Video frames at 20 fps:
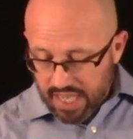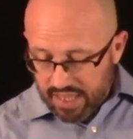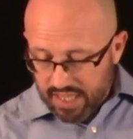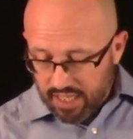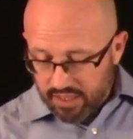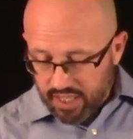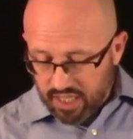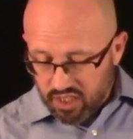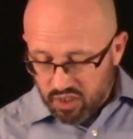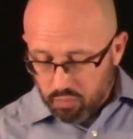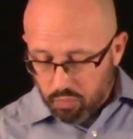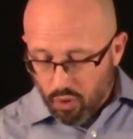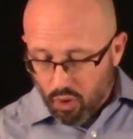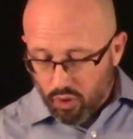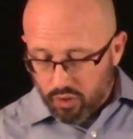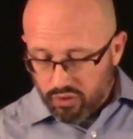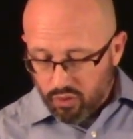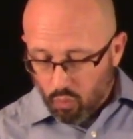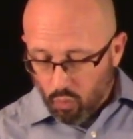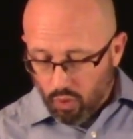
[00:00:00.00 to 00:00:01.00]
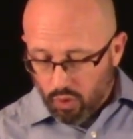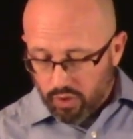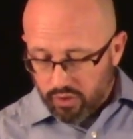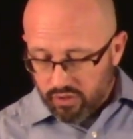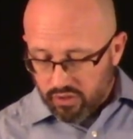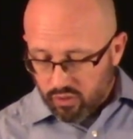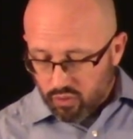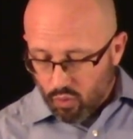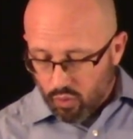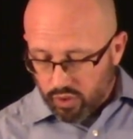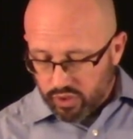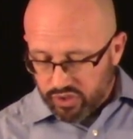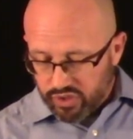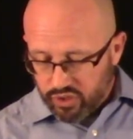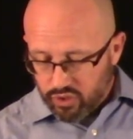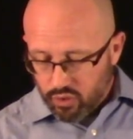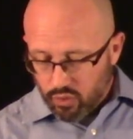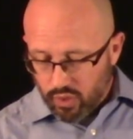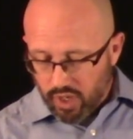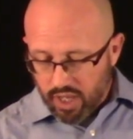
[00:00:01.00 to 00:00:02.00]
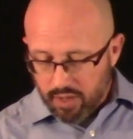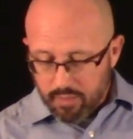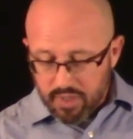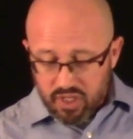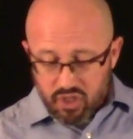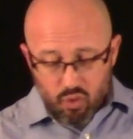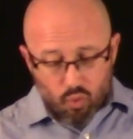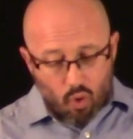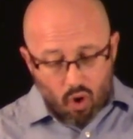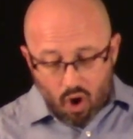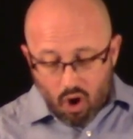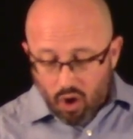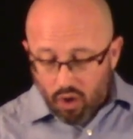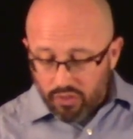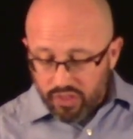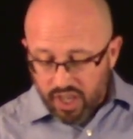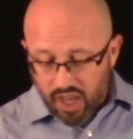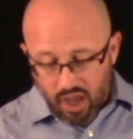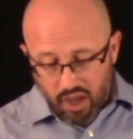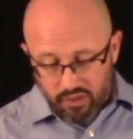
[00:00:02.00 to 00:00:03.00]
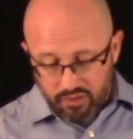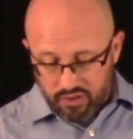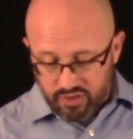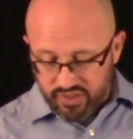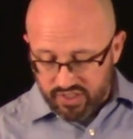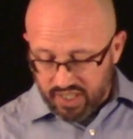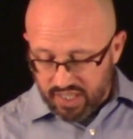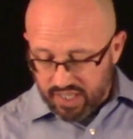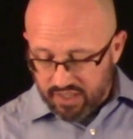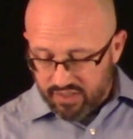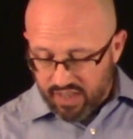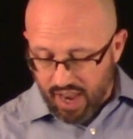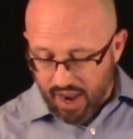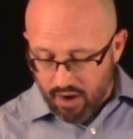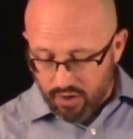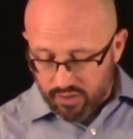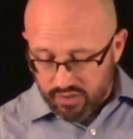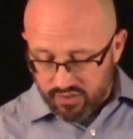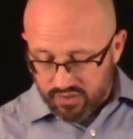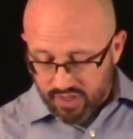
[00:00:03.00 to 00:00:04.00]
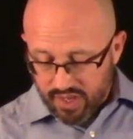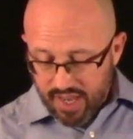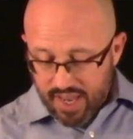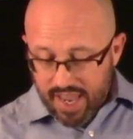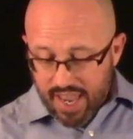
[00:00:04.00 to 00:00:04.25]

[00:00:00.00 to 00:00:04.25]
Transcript: Then they spoke the word of the Lord to him and to all the others in his house.